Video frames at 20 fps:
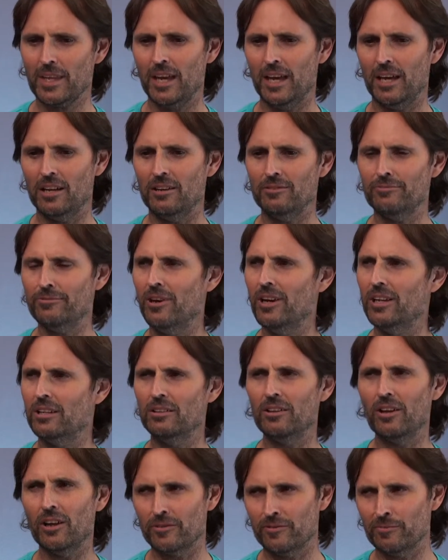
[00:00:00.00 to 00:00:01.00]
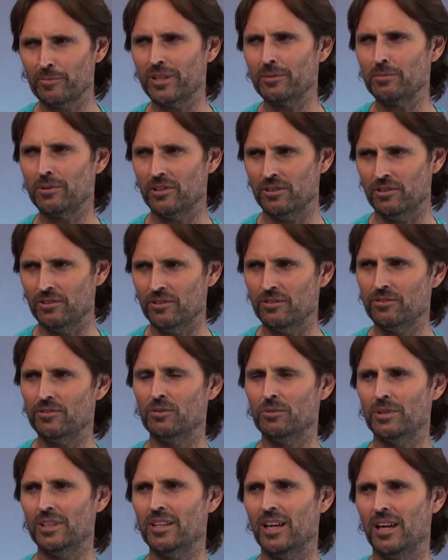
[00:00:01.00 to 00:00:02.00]
And I find a lot of people on earth
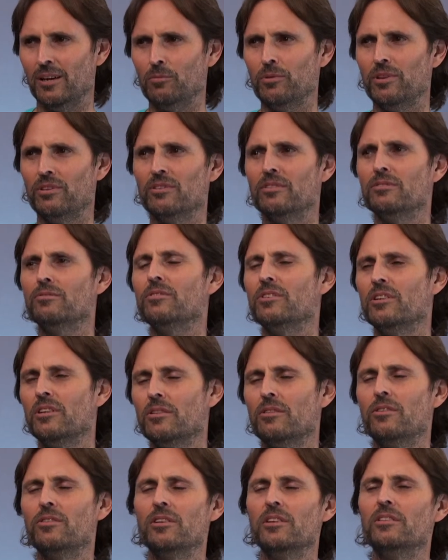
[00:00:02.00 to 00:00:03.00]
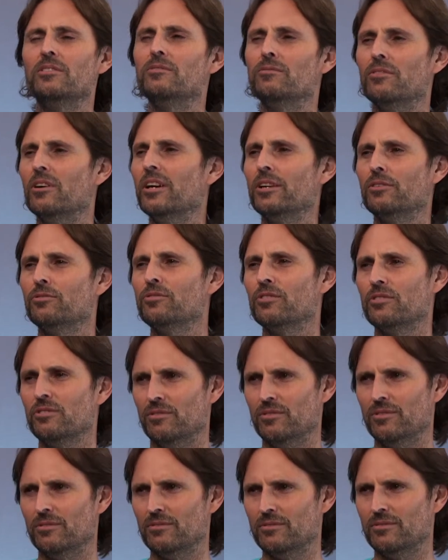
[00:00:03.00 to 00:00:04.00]
doing that with the, the divine
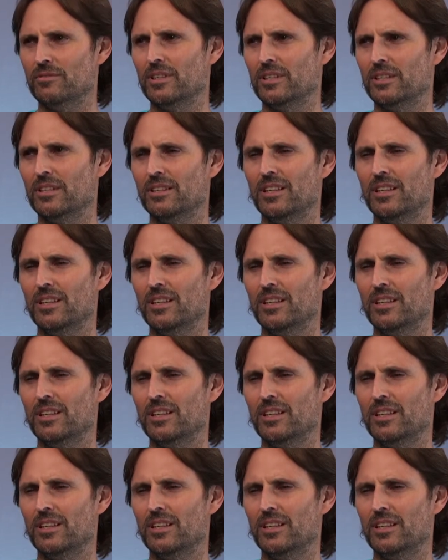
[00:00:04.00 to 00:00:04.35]
truth. Mm-hmm.